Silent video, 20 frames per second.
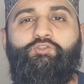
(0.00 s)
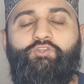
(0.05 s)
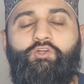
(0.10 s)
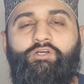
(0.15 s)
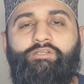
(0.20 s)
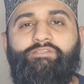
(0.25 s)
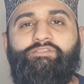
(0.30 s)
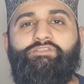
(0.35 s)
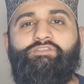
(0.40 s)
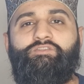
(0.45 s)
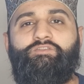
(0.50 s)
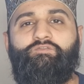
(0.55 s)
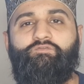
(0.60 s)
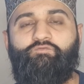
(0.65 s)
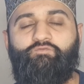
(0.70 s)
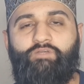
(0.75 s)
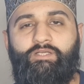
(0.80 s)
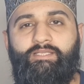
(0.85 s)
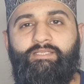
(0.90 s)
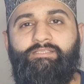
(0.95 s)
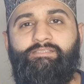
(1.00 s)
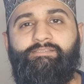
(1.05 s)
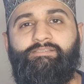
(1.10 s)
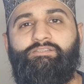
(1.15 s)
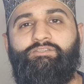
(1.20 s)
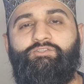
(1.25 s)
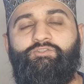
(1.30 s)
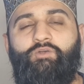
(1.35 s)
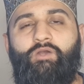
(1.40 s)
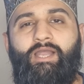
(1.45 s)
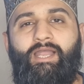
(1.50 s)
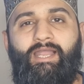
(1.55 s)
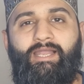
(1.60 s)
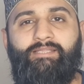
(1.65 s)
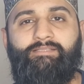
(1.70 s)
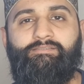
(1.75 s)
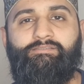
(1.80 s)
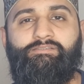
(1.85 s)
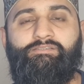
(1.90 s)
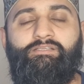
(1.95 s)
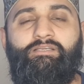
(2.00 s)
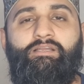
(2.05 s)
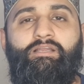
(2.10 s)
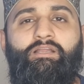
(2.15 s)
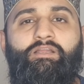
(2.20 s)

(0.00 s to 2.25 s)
not raise your hands.